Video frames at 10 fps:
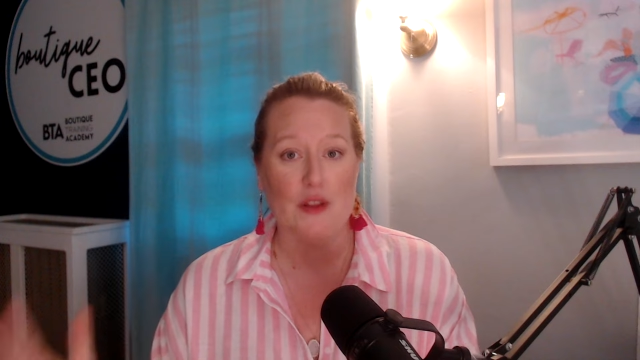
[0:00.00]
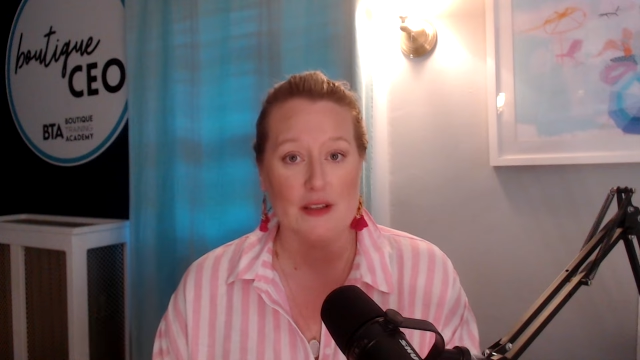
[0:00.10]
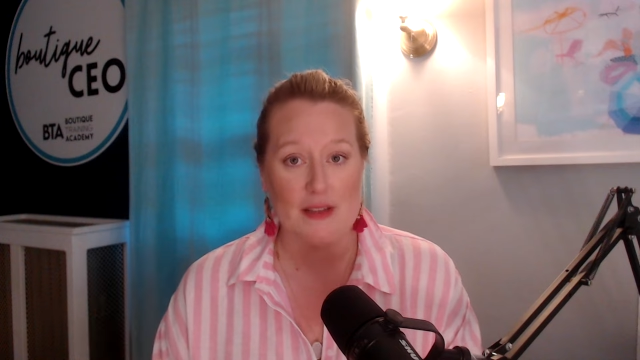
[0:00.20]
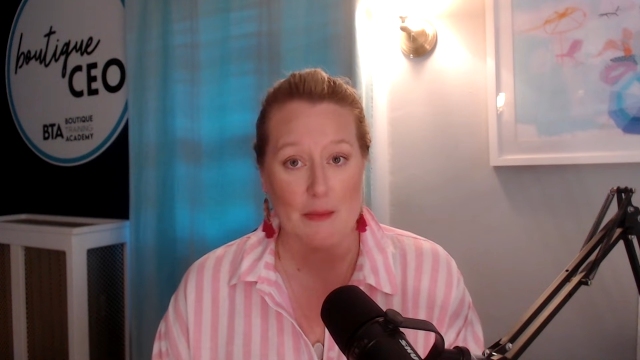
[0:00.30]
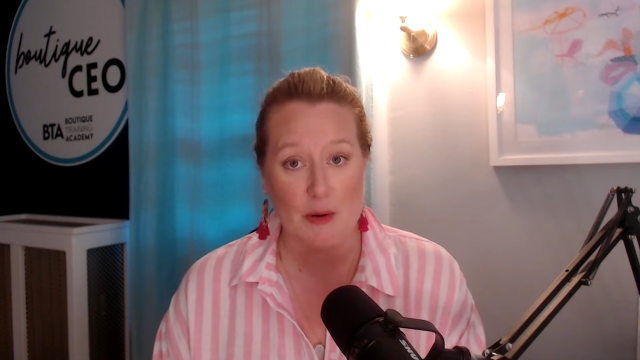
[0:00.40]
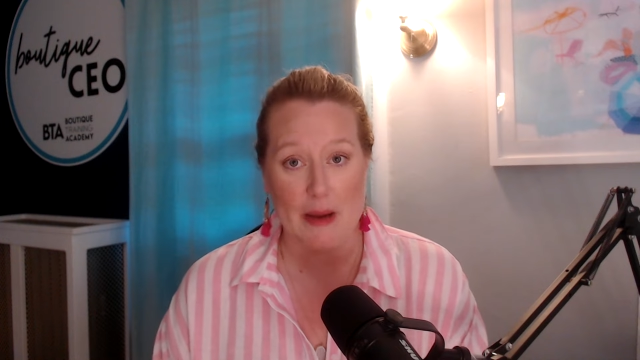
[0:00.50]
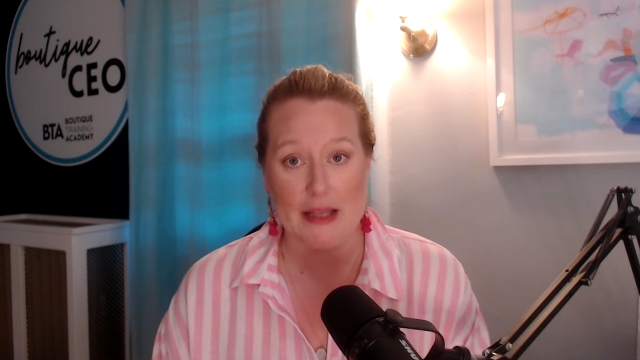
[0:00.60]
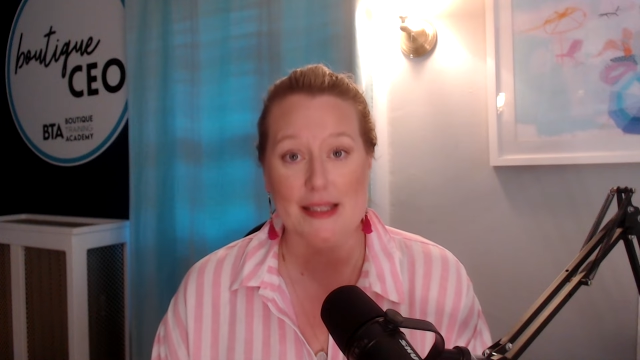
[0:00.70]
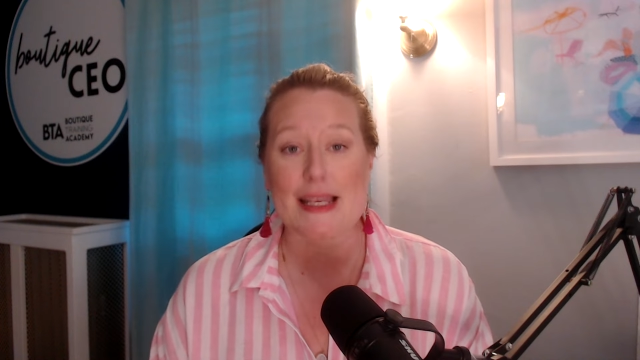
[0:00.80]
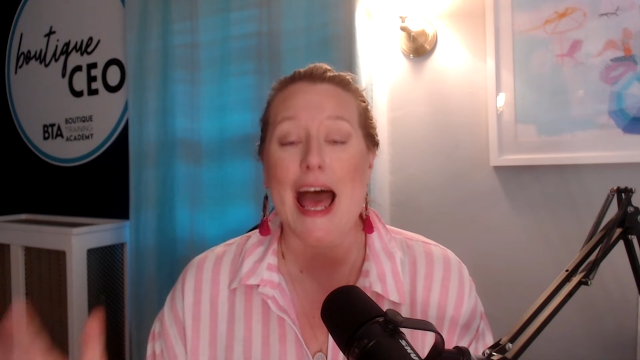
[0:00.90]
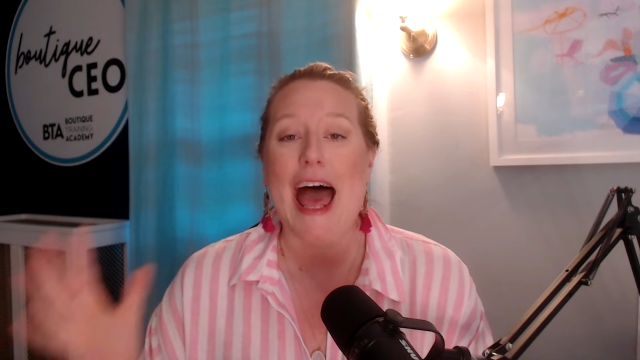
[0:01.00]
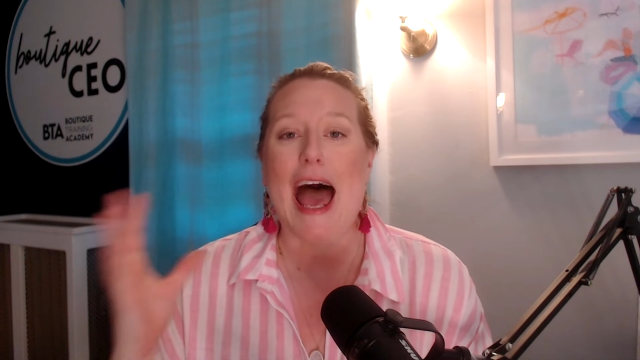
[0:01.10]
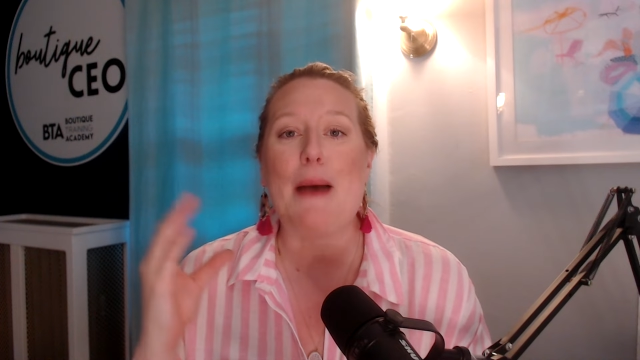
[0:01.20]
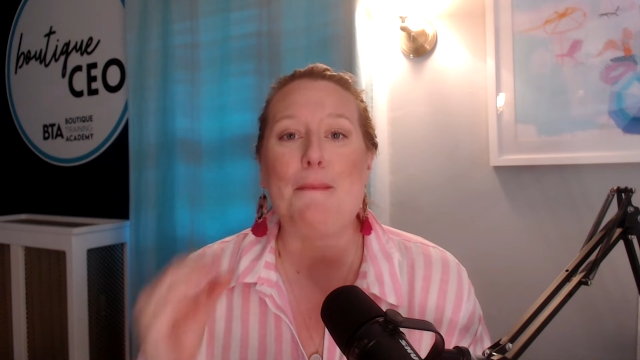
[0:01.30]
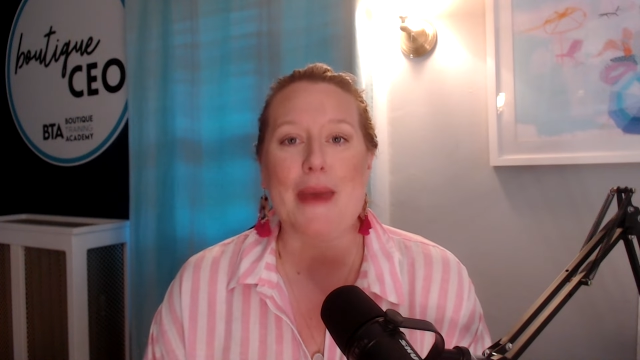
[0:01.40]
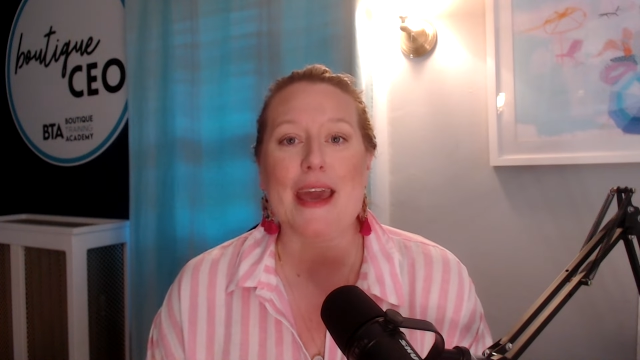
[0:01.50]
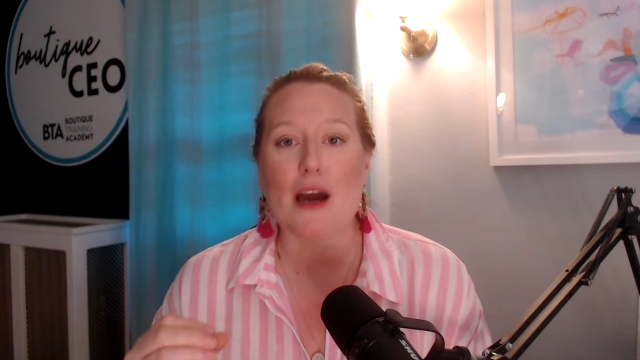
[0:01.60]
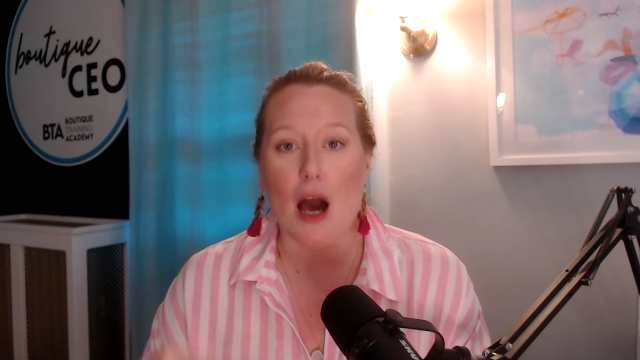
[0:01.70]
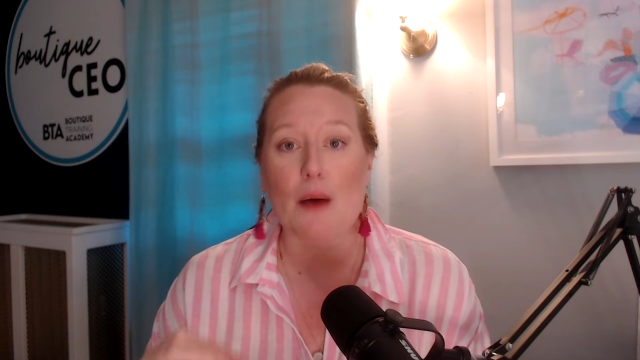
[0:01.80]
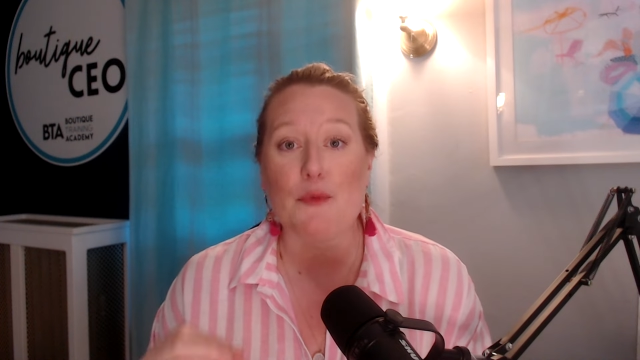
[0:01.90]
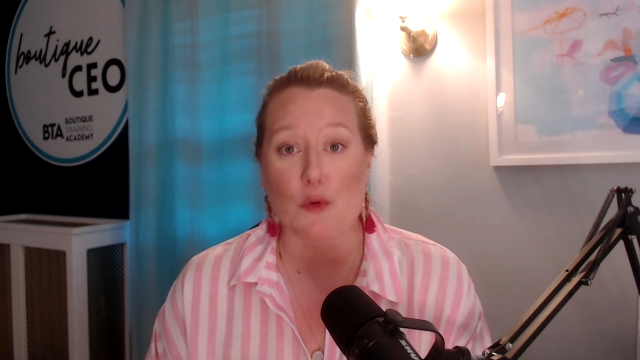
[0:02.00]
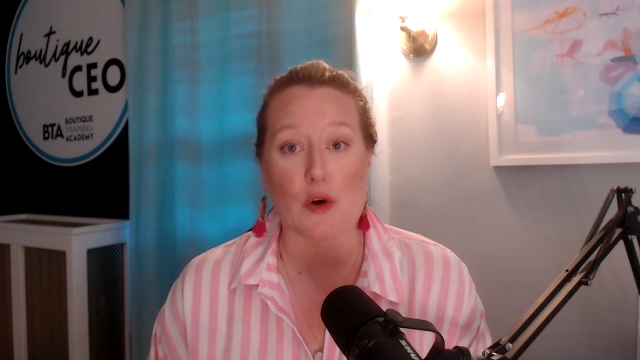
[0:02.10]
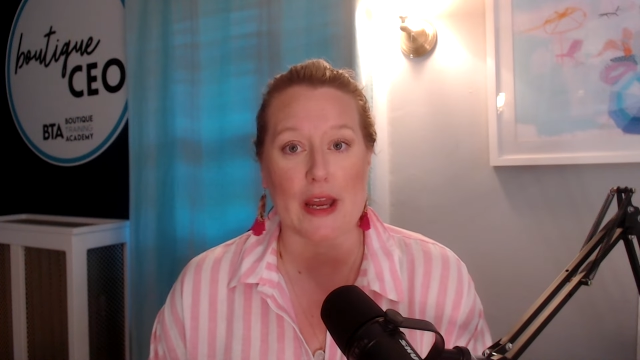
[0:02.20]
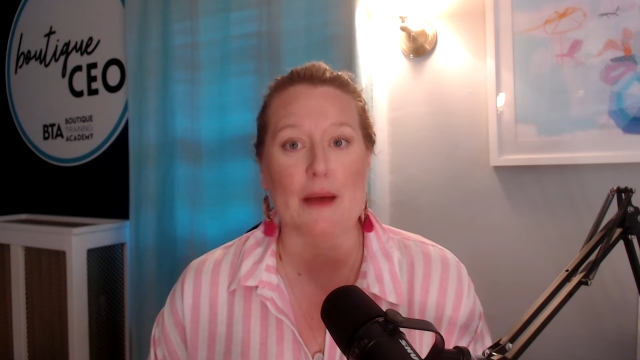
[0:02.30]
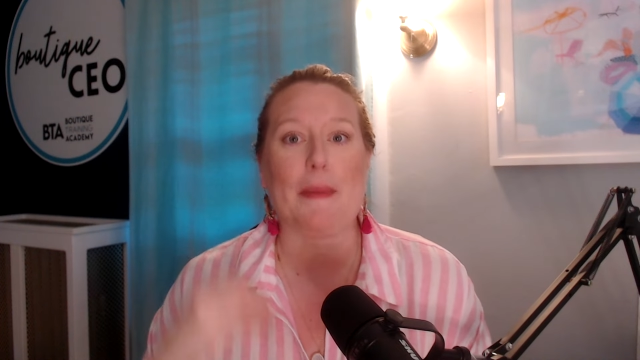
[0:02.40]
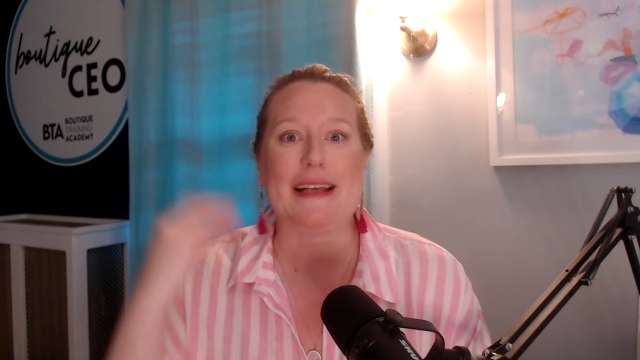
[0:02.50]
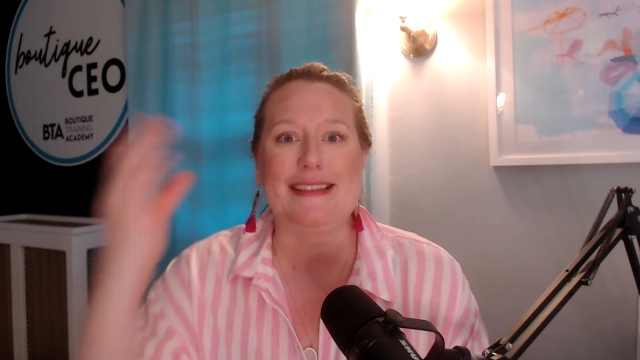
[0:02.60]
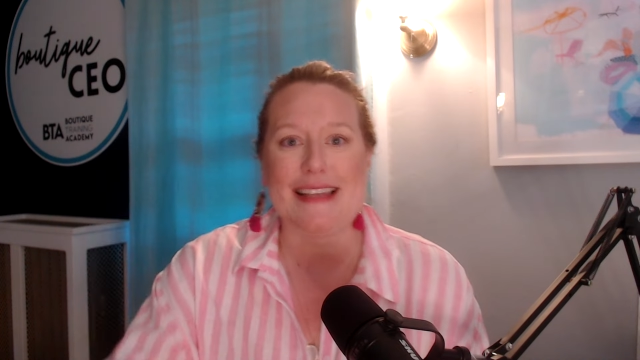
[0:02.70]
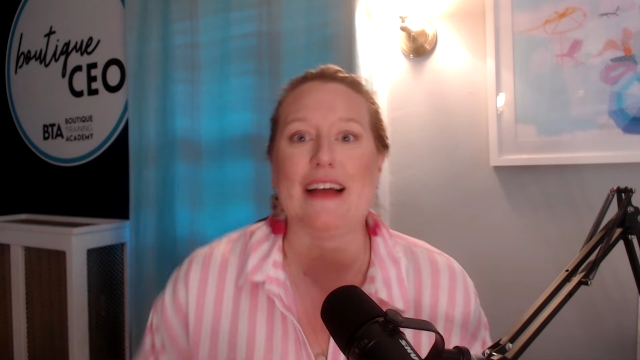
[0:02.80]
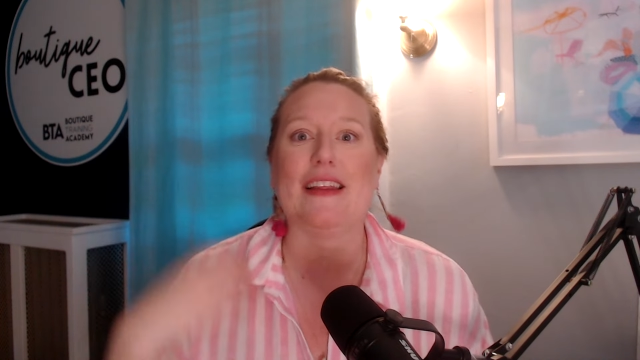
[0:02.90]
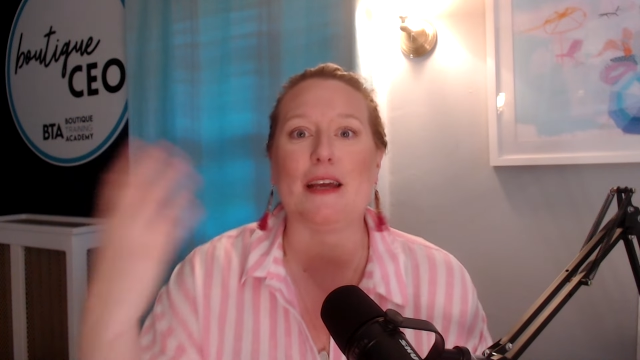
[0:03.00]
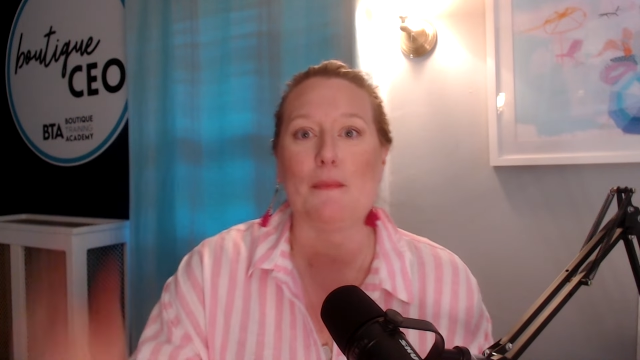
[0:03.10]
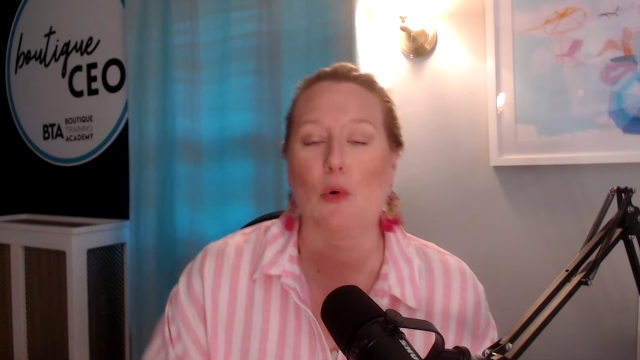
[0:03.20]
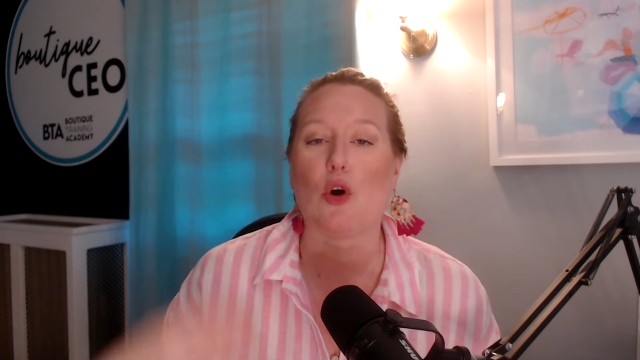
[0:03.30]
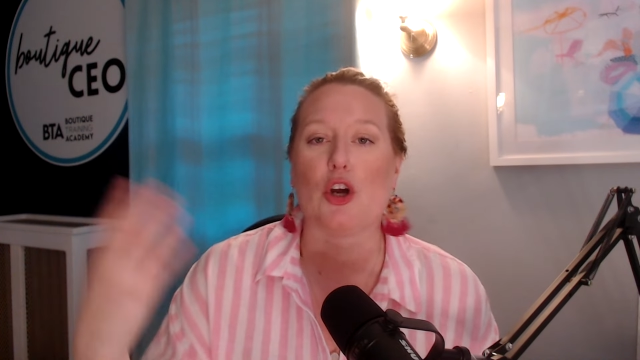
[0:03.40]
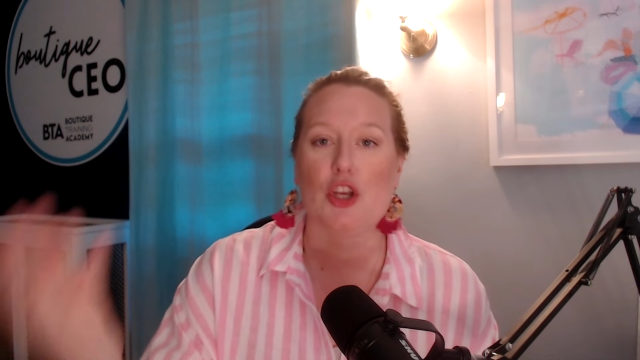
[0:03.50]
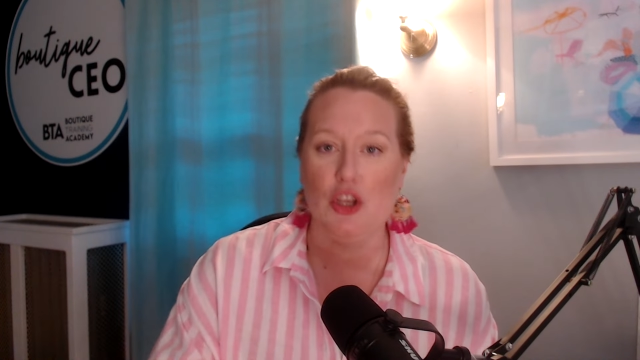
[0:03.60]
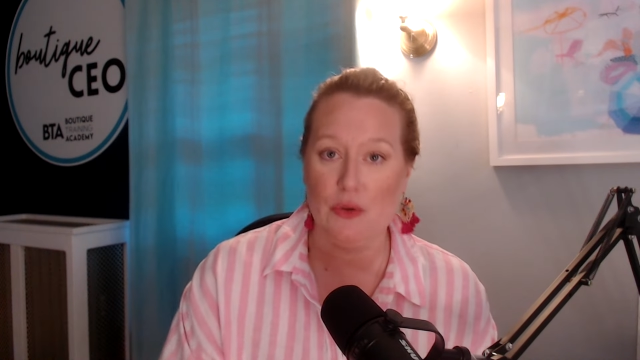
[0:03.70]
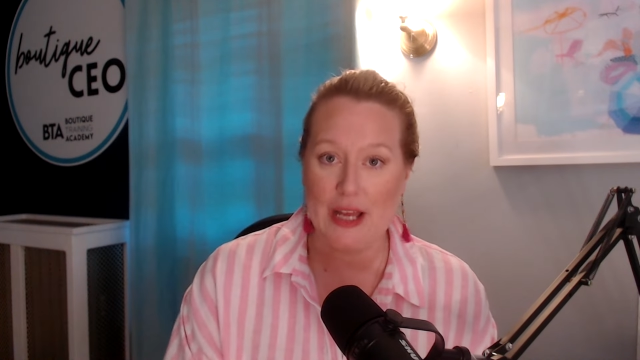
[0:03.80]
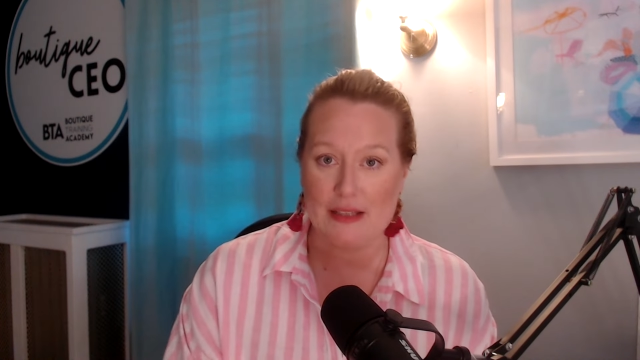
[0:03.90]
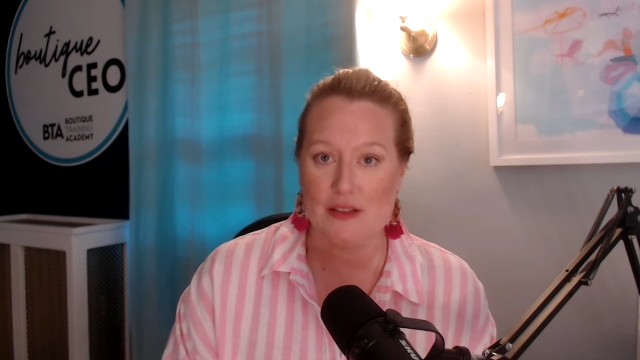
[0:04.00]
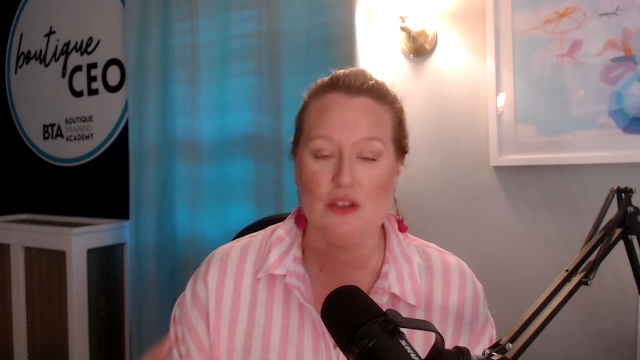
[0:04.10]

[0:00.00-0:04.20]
the summer months and make up for it by selling more units.